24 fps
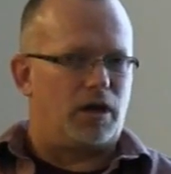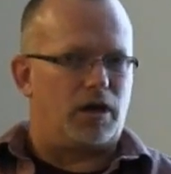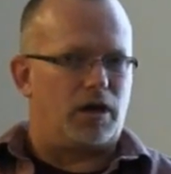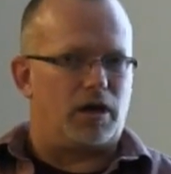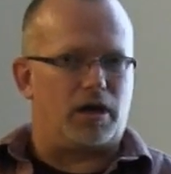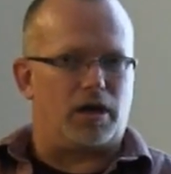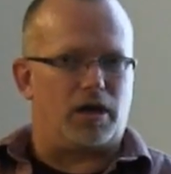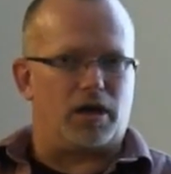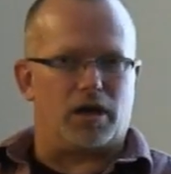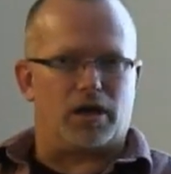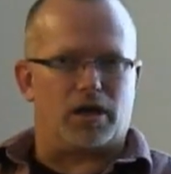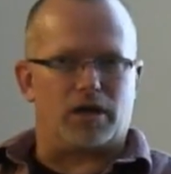
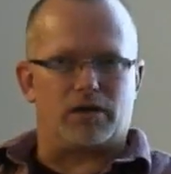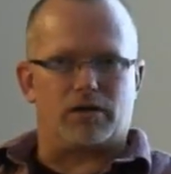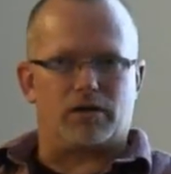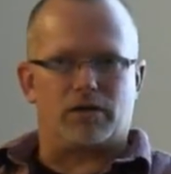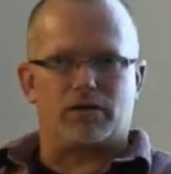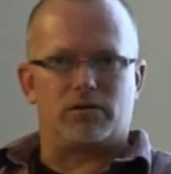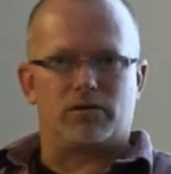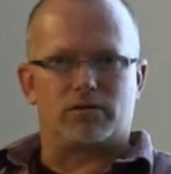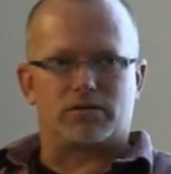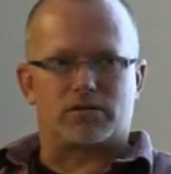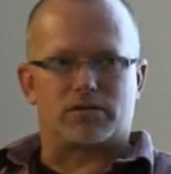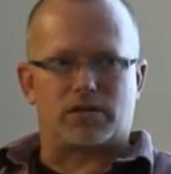and
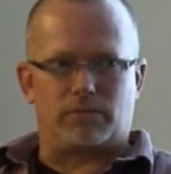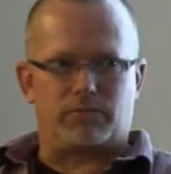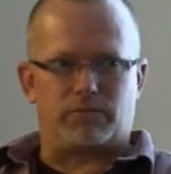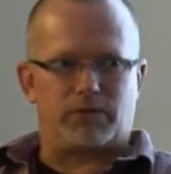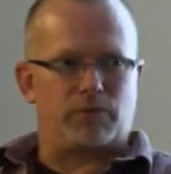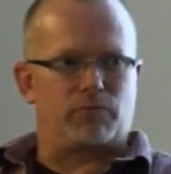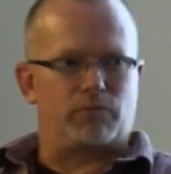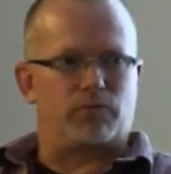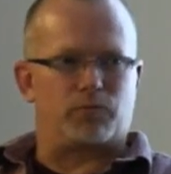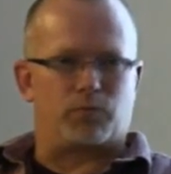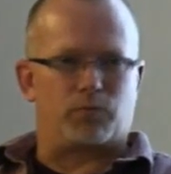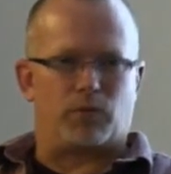same
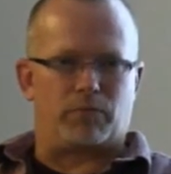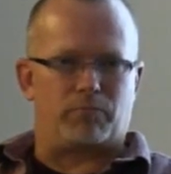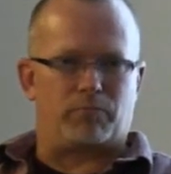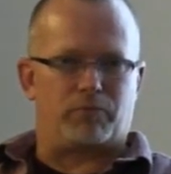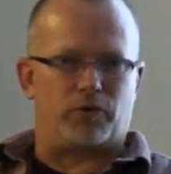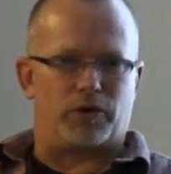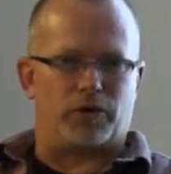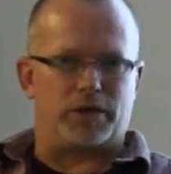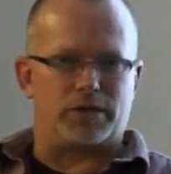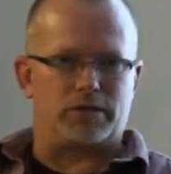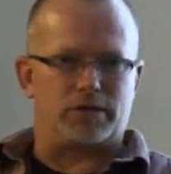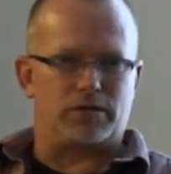thing with
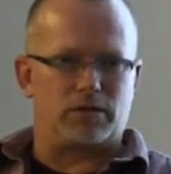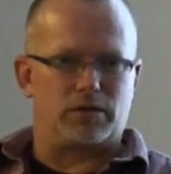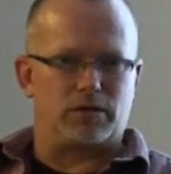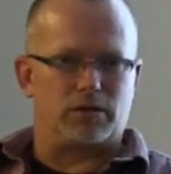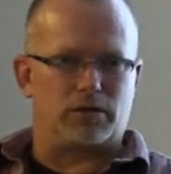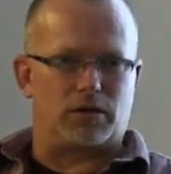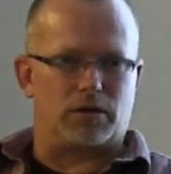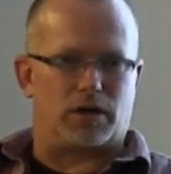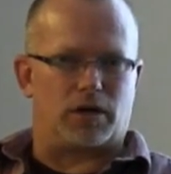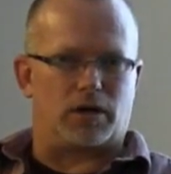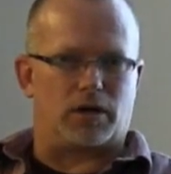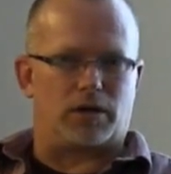1.3
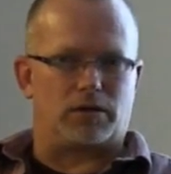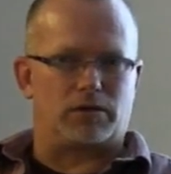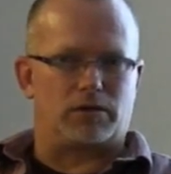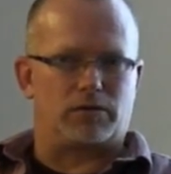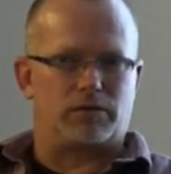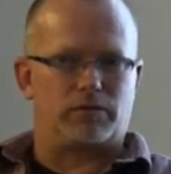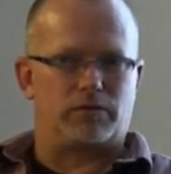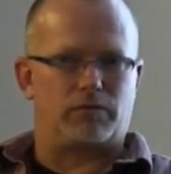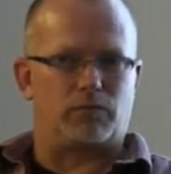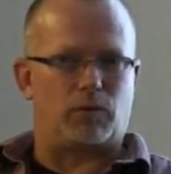uh, to